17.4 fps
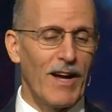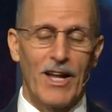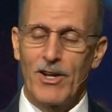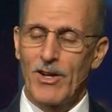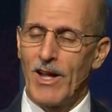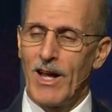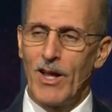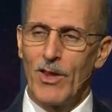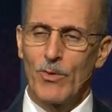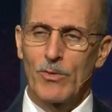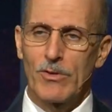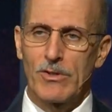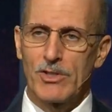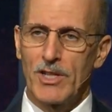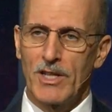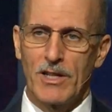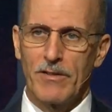I don't know how in the
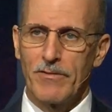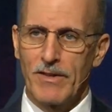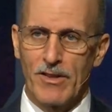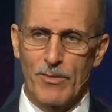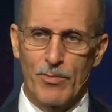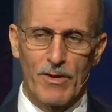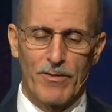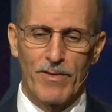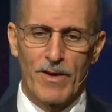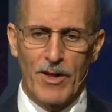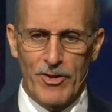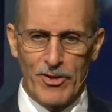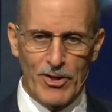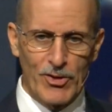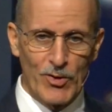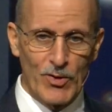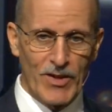world she convinced my father
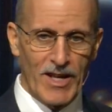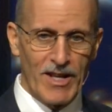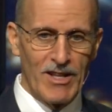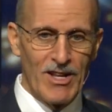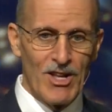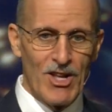to do that.